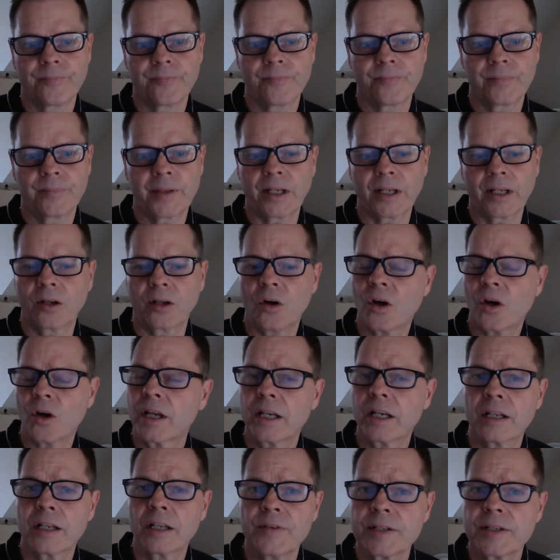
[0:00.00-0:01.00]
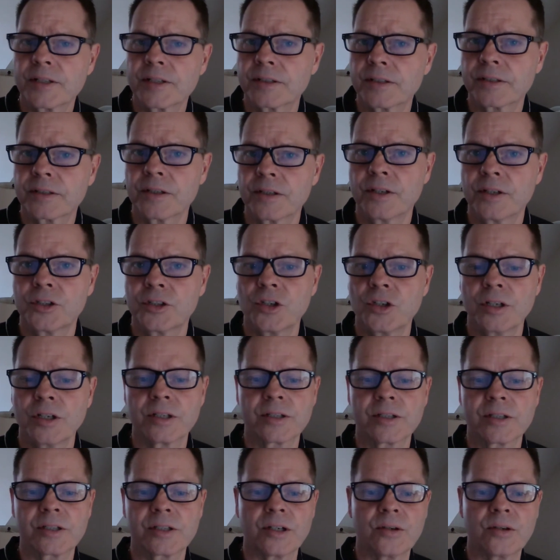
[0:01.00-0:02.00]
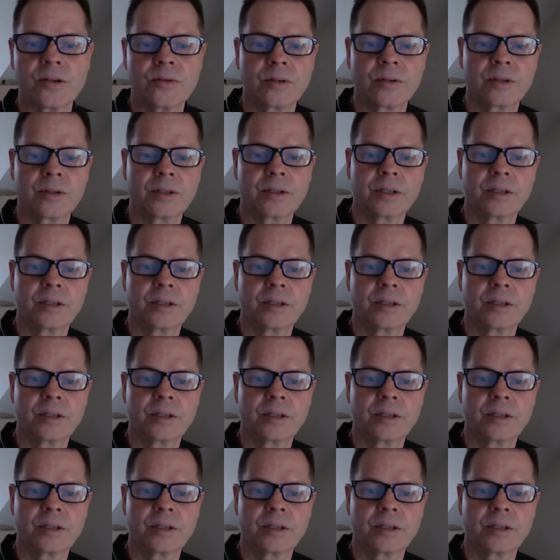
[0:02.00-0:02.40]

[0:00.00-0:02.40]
The longing of his searching soul,